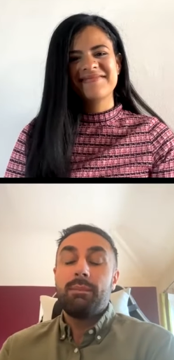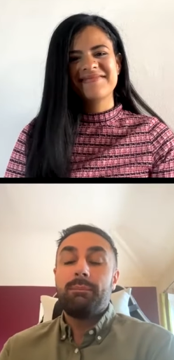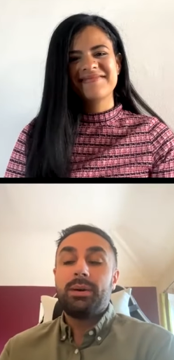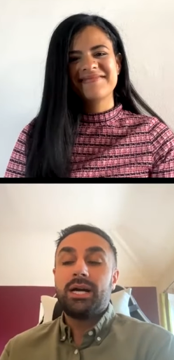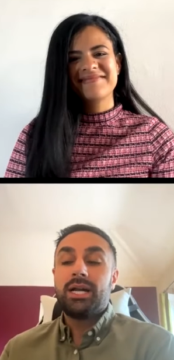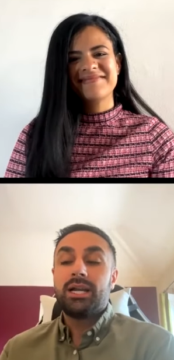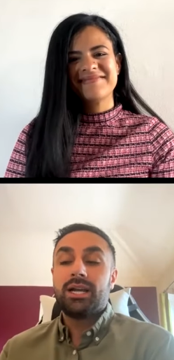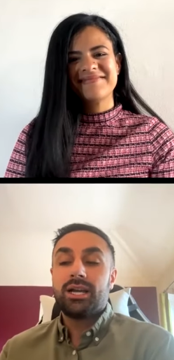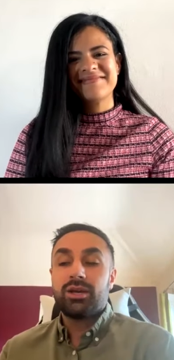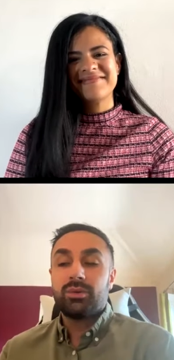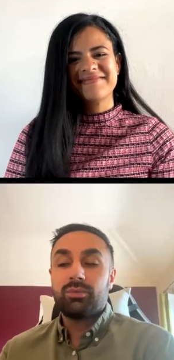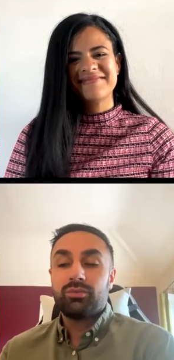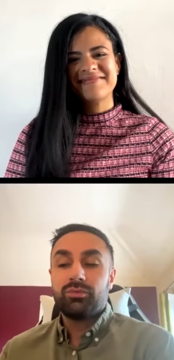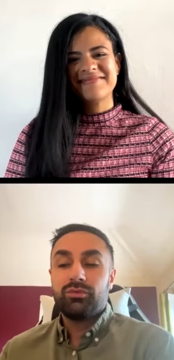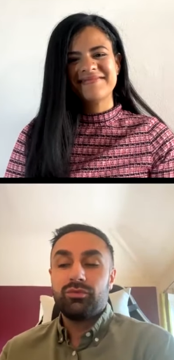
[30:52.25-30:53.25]
Speaker 1: But
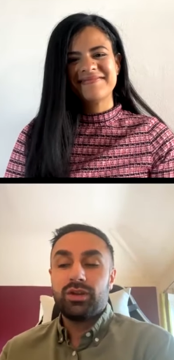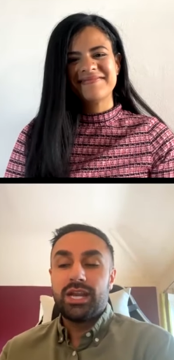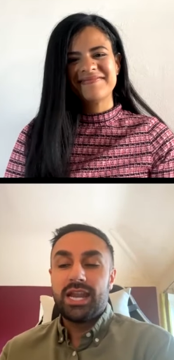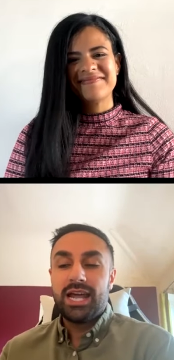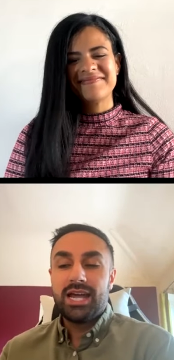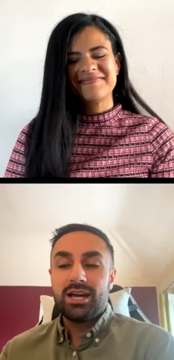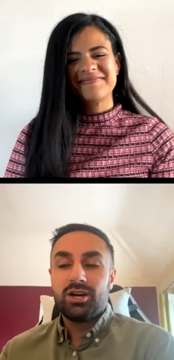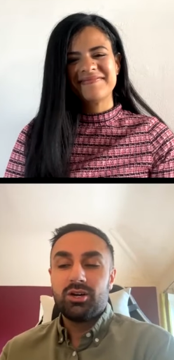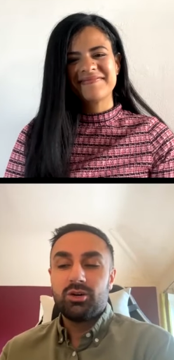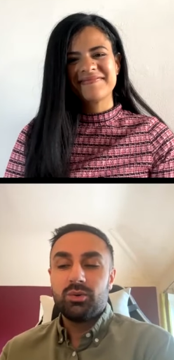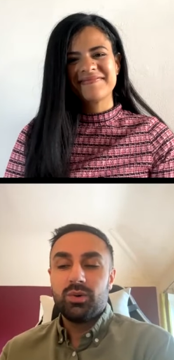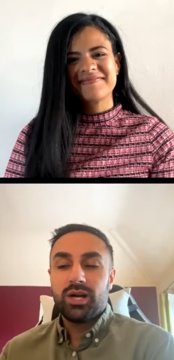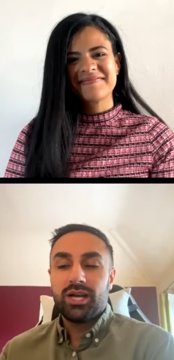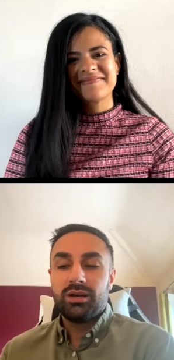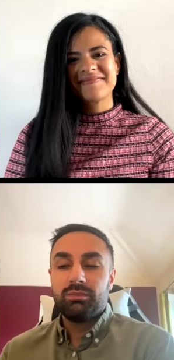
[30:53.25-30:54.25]
um, for
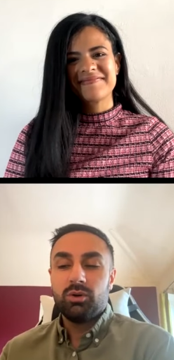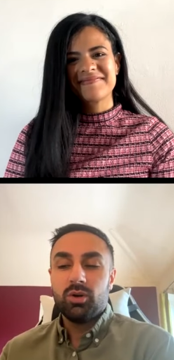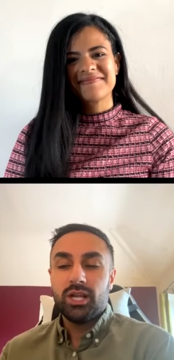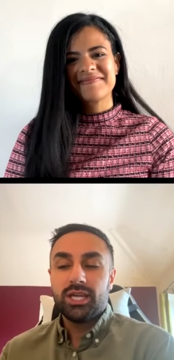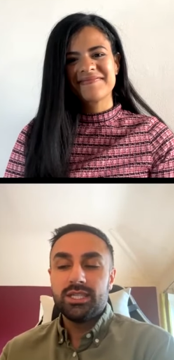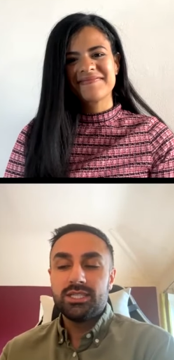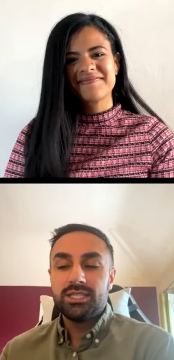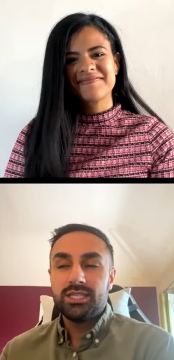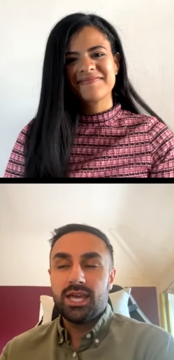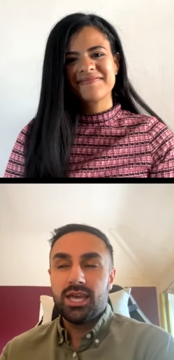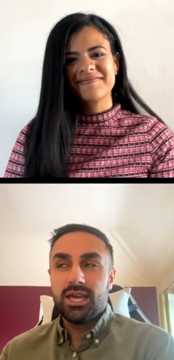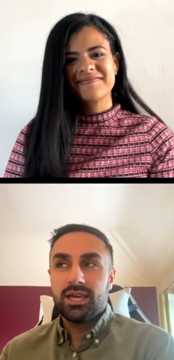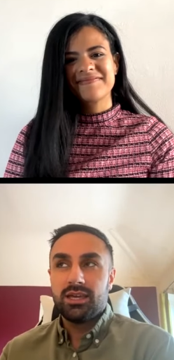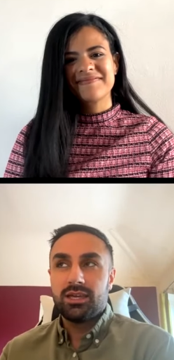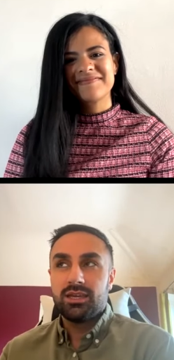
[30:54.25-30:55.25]
now, um, all I can
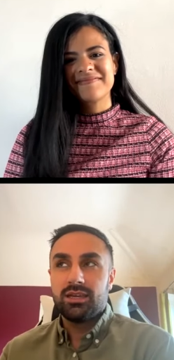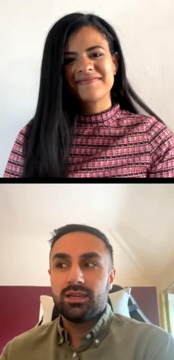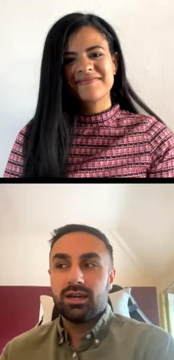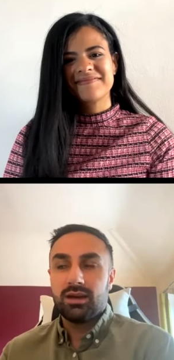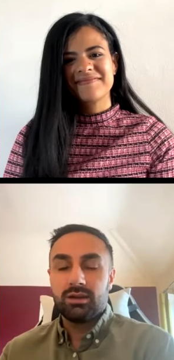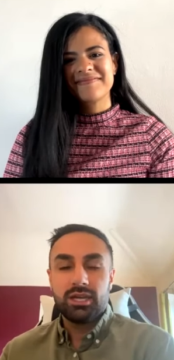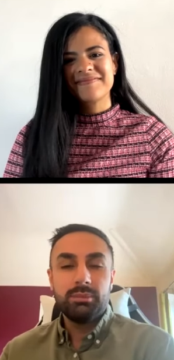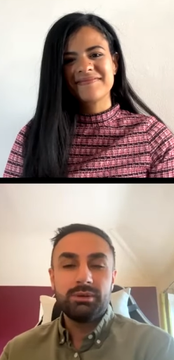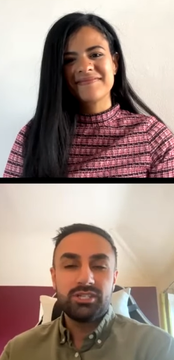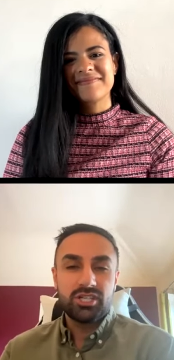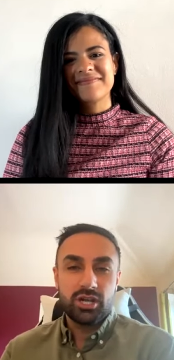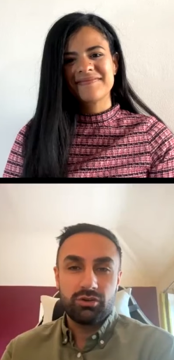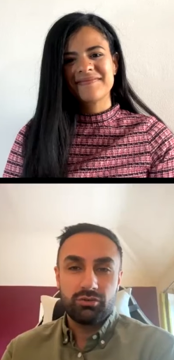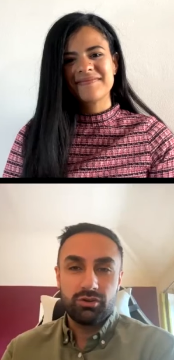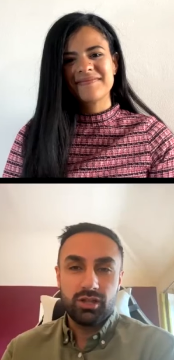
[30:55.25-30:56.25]
say, I'll keep it
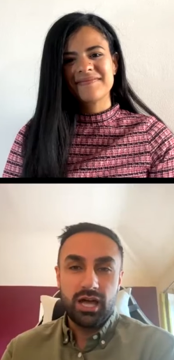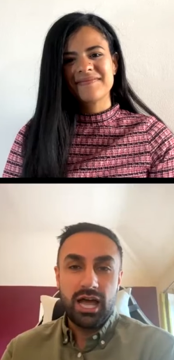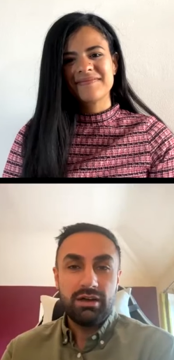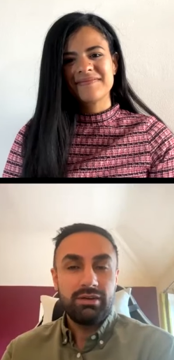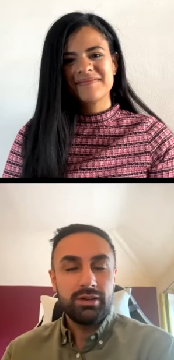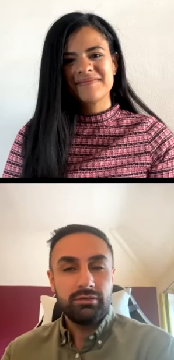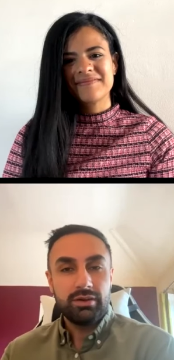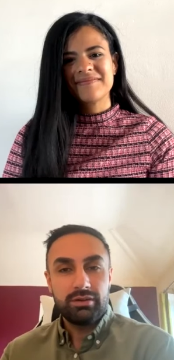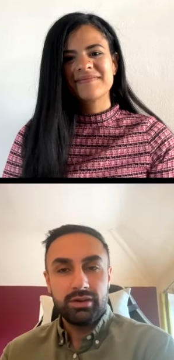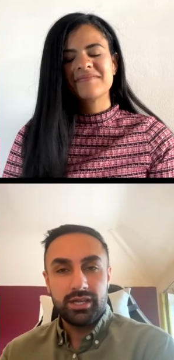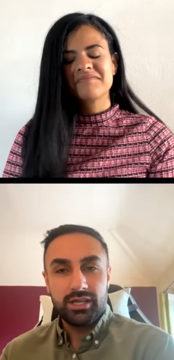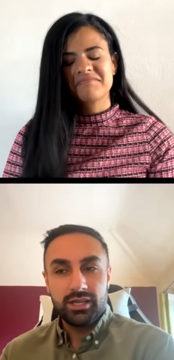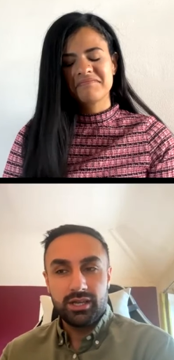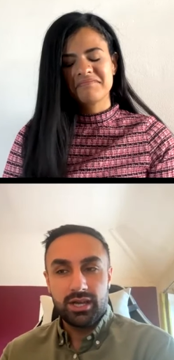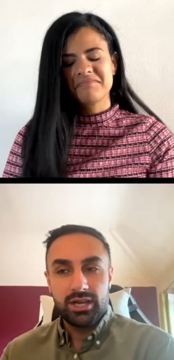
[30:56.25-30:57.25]
general. I've had a
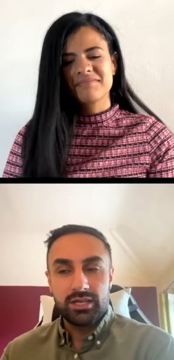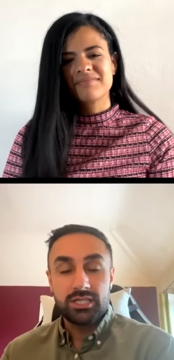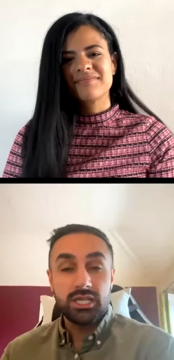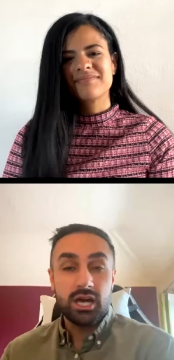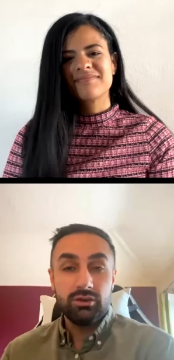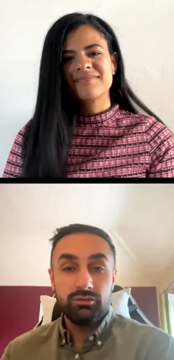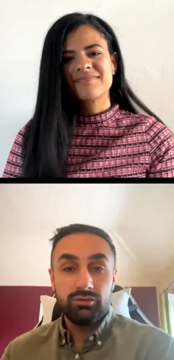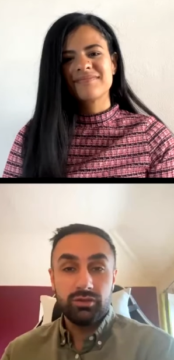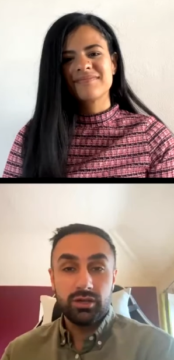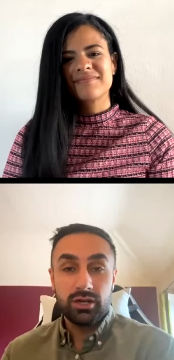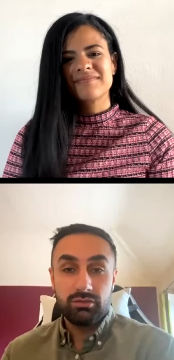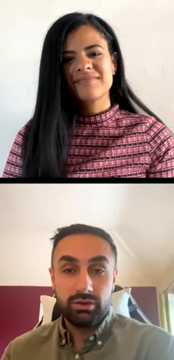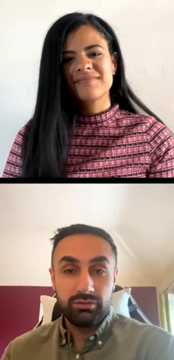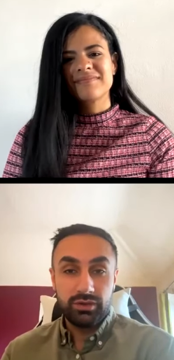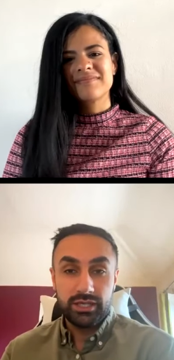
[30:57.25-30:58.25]
very uh, tough,
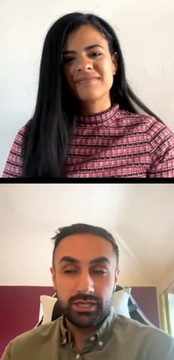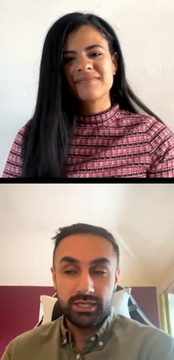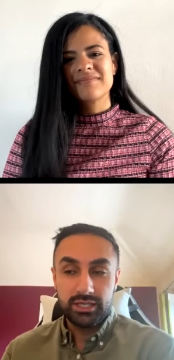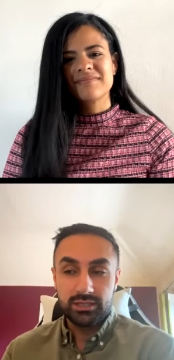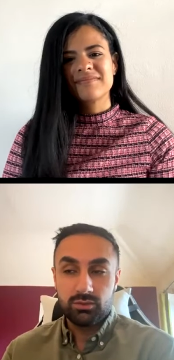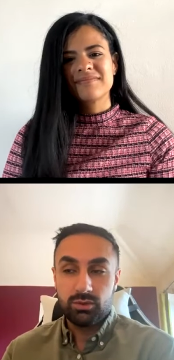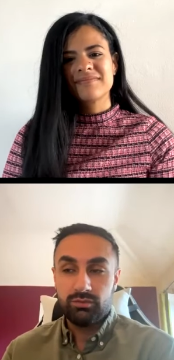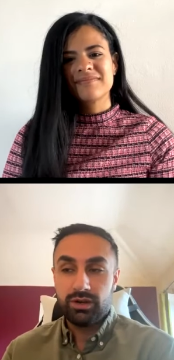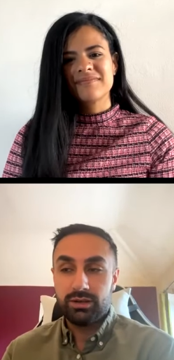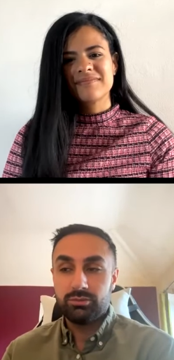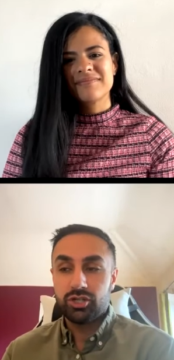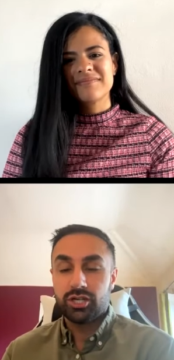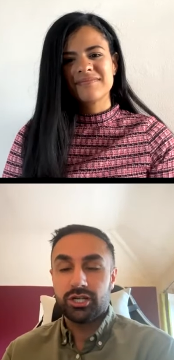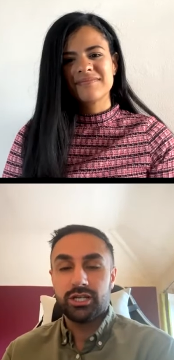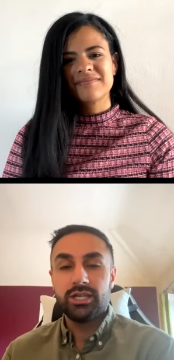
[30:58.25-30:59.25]
horrific twin flame
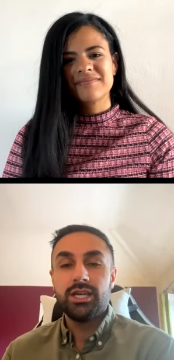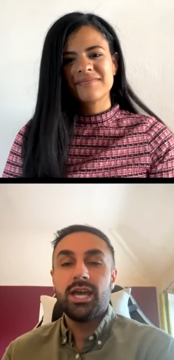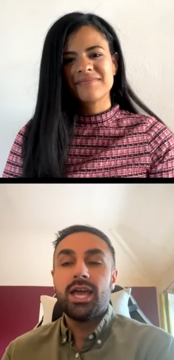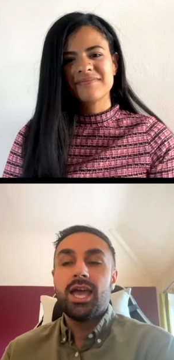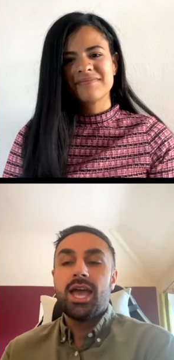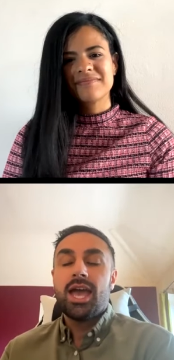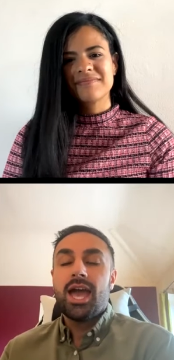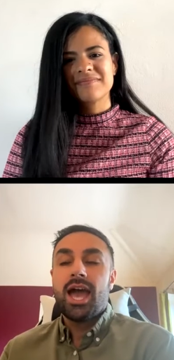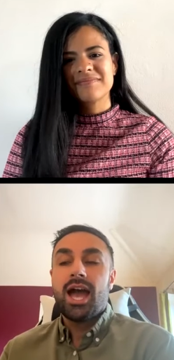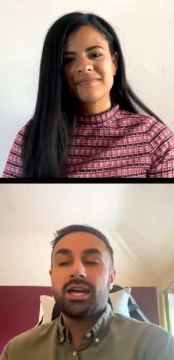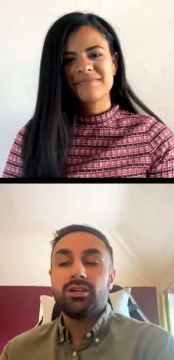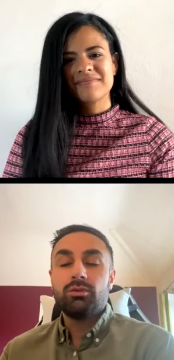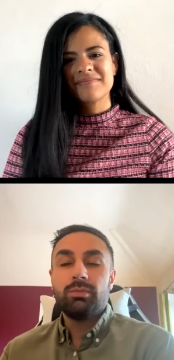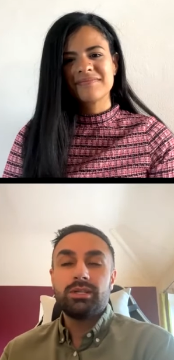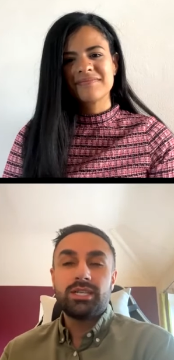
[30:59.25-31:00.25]
journey. I
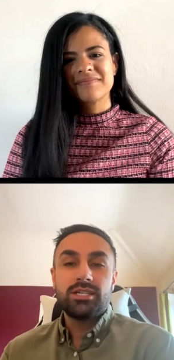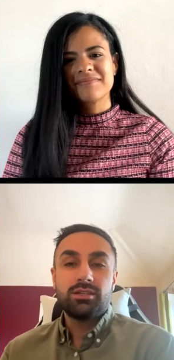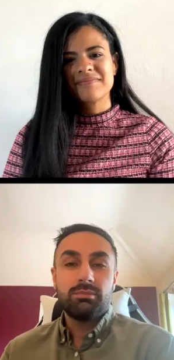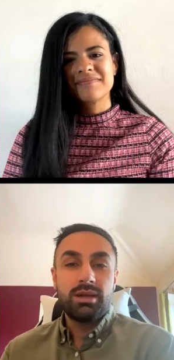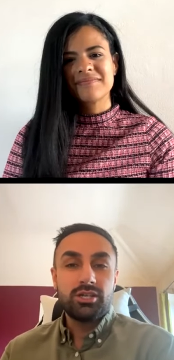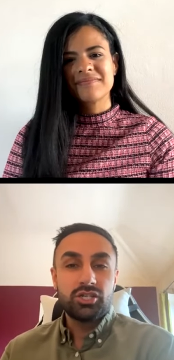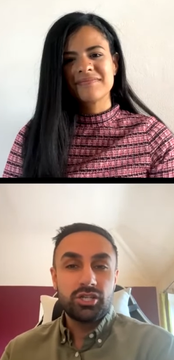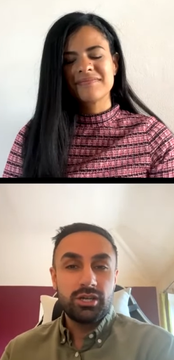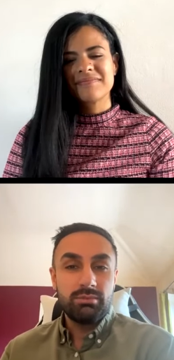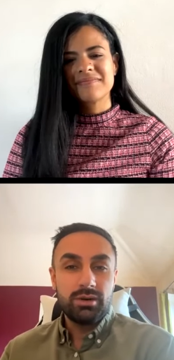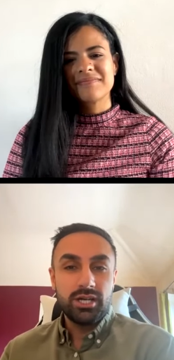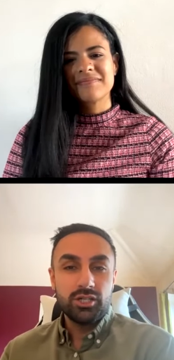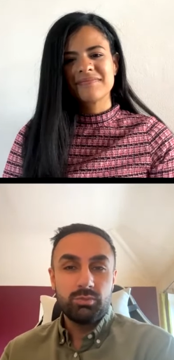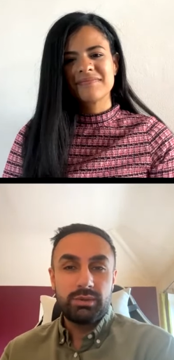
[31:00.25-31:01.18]
don't tend to mention it much